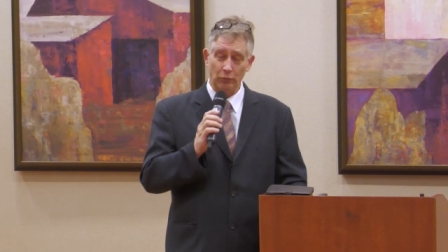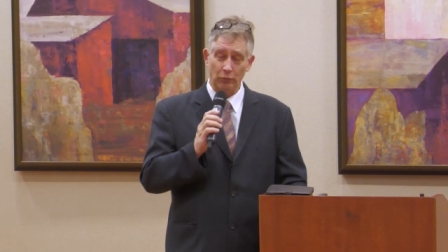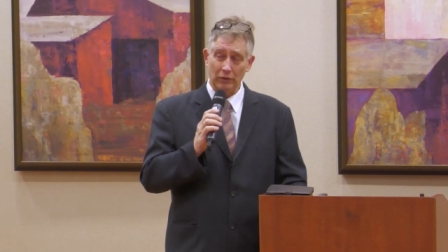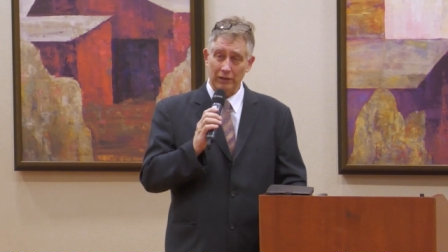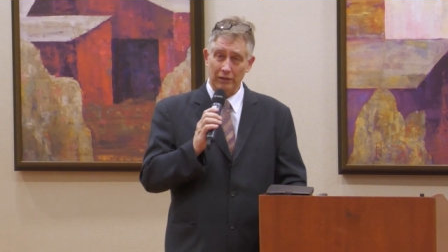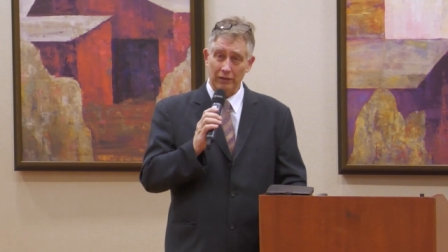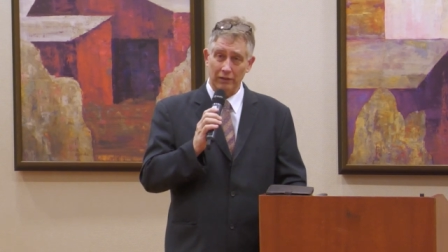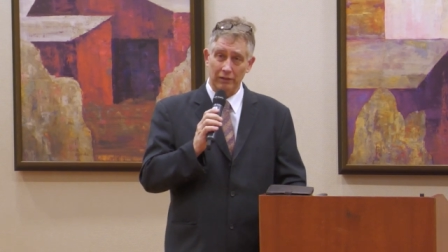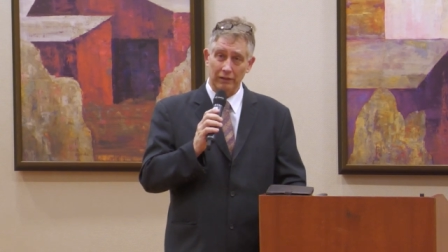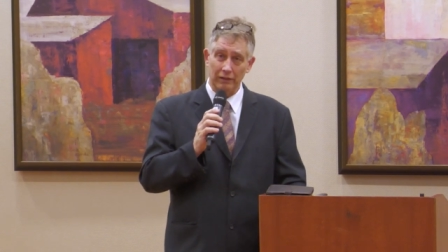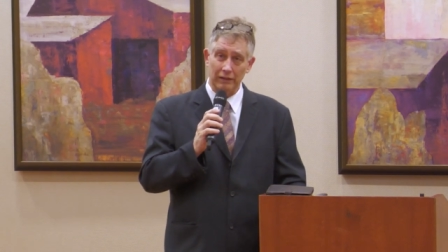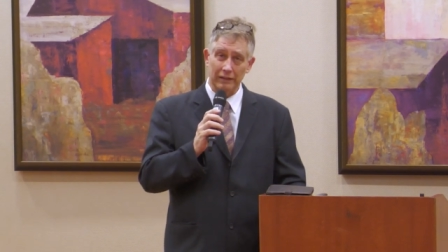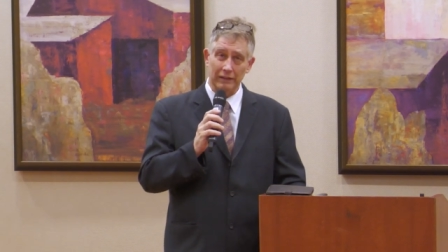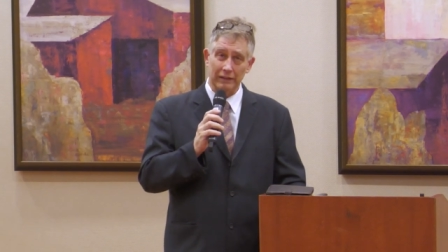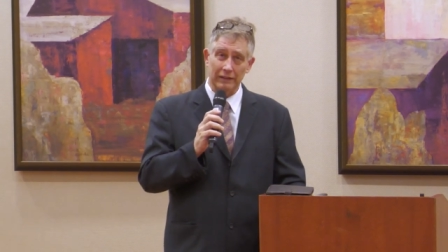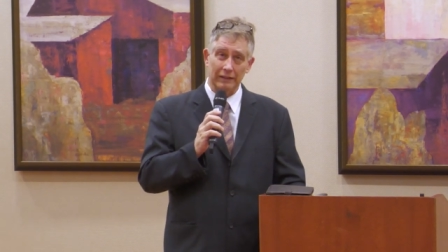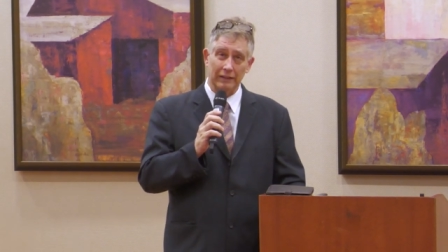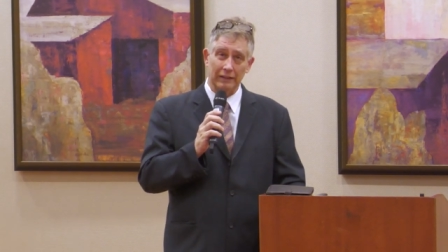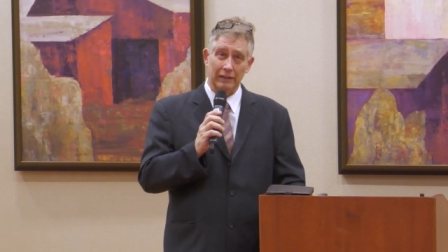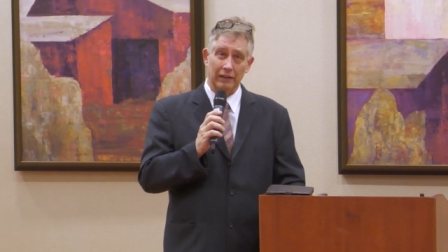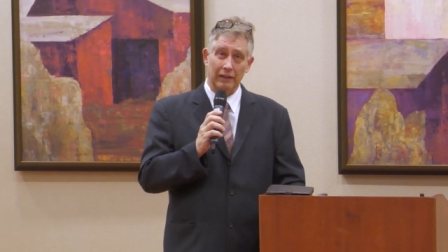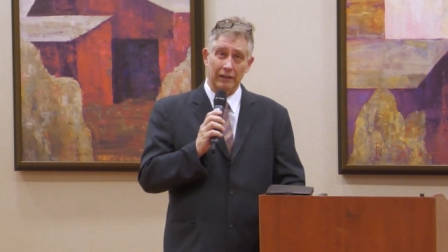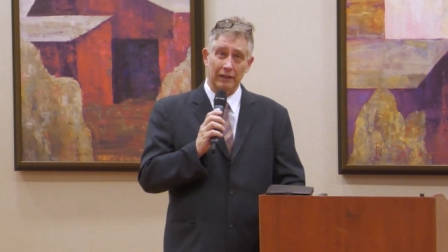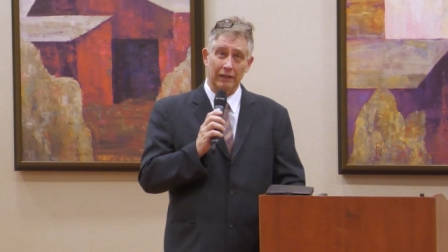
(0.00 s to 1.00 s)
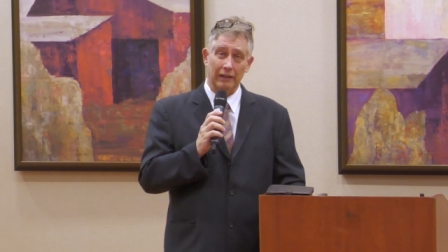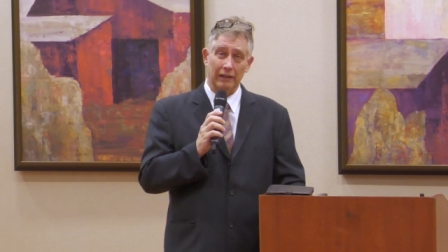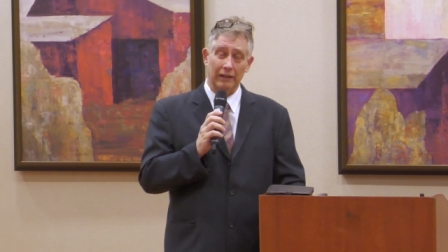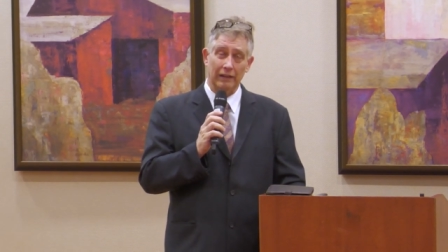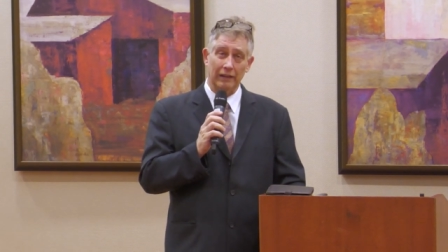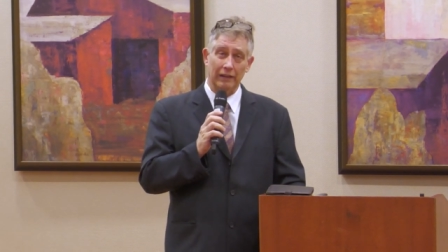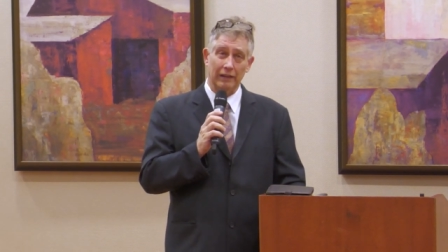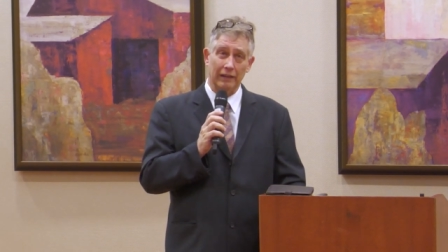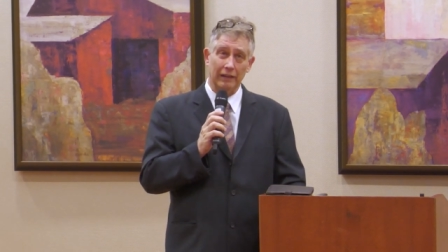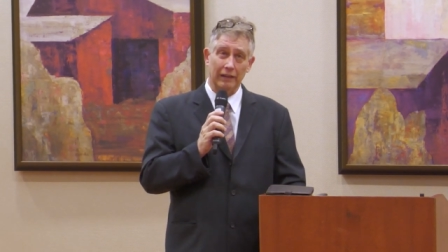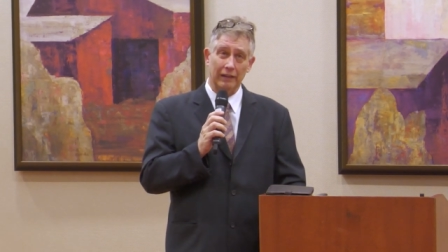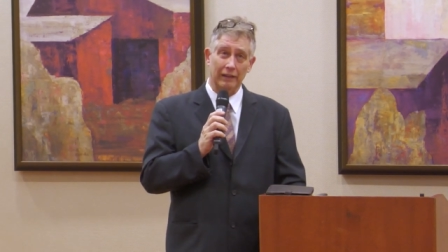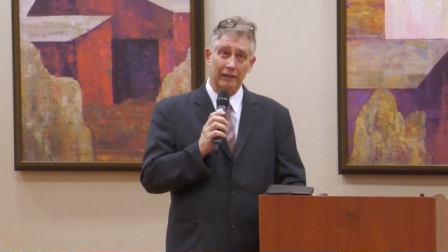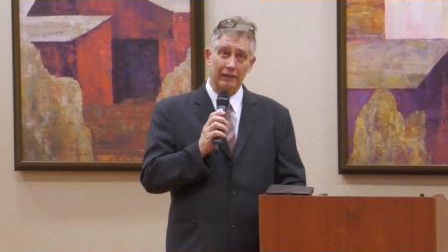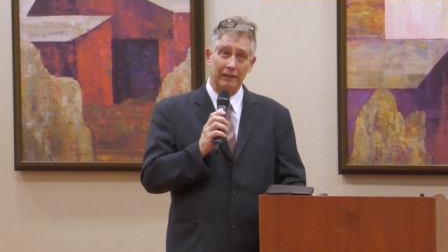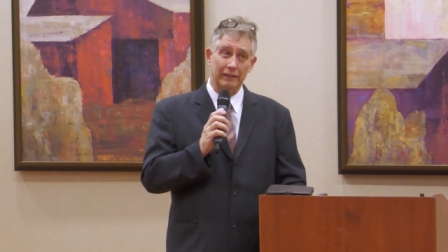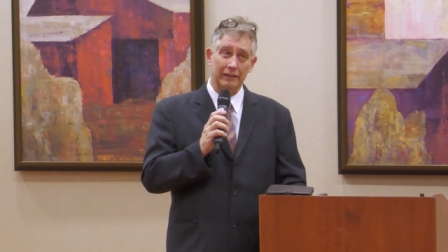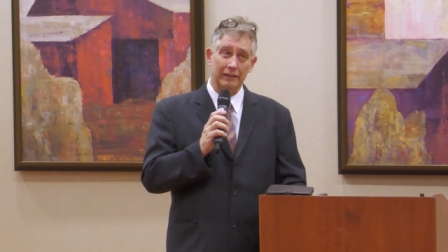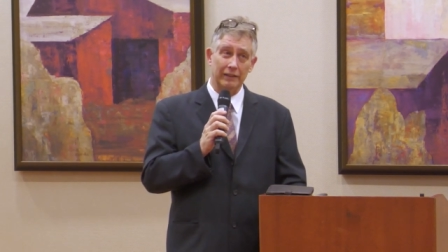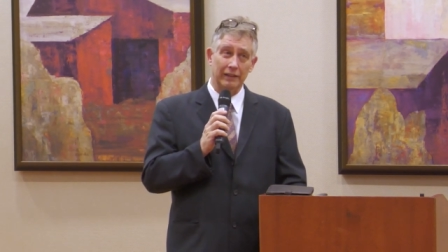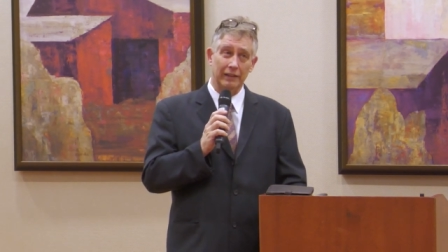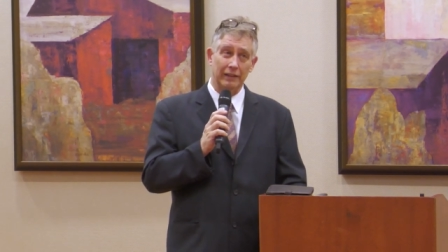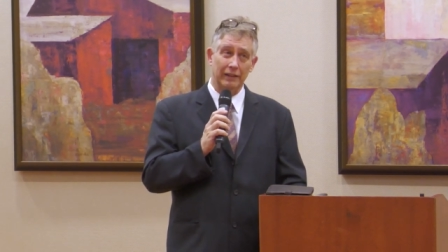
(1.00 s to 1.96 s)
Well, uh,